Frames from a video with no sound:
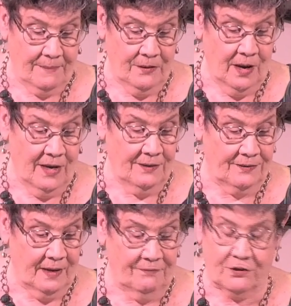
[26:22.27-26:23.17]
Yeah,
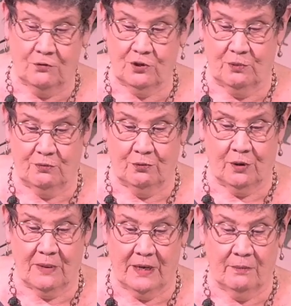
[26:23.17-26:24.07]
I've told you before
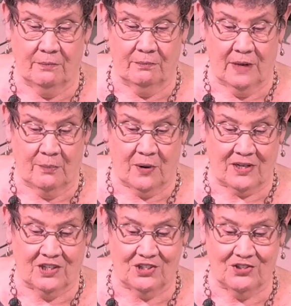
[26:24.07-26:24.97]
about it, my
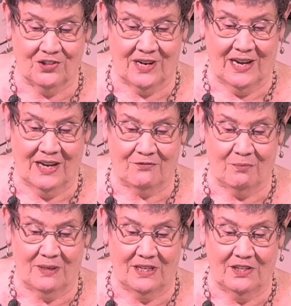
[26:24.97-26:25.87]
practitioner that I had for
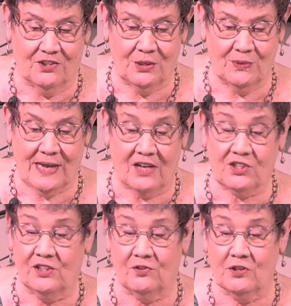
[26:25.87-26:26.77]
many years. She was
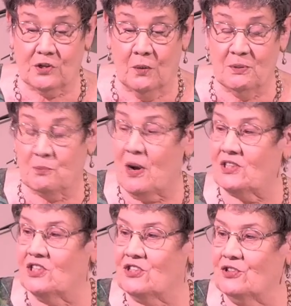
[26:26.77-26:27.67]
actually Ernest Holmes
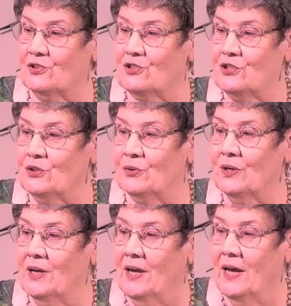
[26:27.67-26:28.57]
practitioner too,
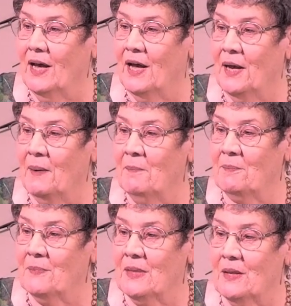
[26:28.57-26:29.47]

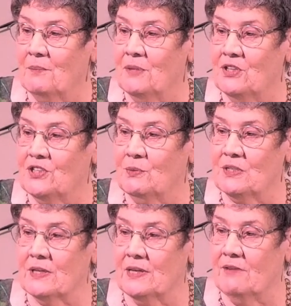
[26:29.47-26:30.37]
but she
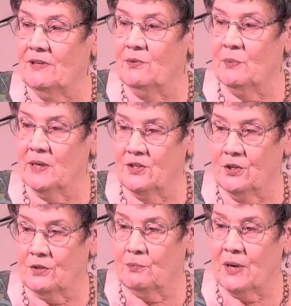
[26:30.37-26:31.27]
was a lovely woman. I
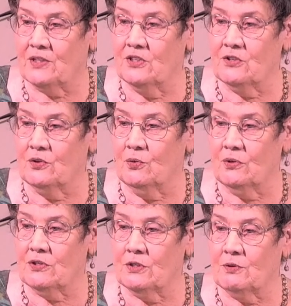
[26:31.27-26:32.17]
took practitioner
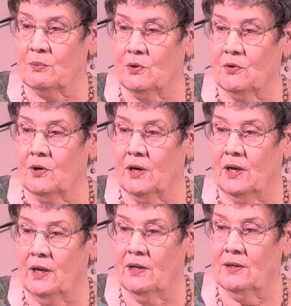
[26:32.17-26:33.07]
courses from her,
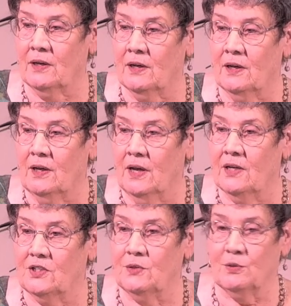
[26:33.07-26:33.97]
and
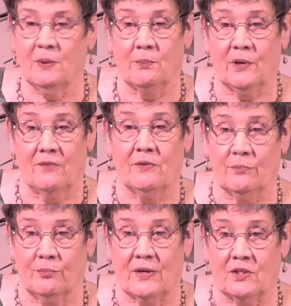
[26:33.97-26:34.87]
she was my private
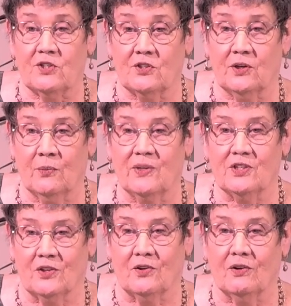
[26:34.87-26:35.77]
practitioner. I went
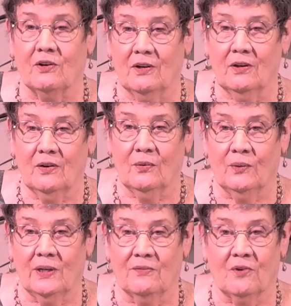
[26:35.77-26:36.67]
to her
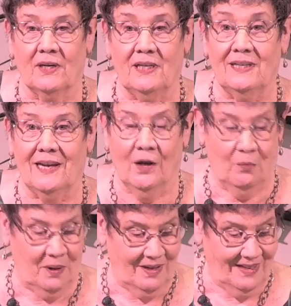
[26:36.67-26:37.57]
whenever I needed help.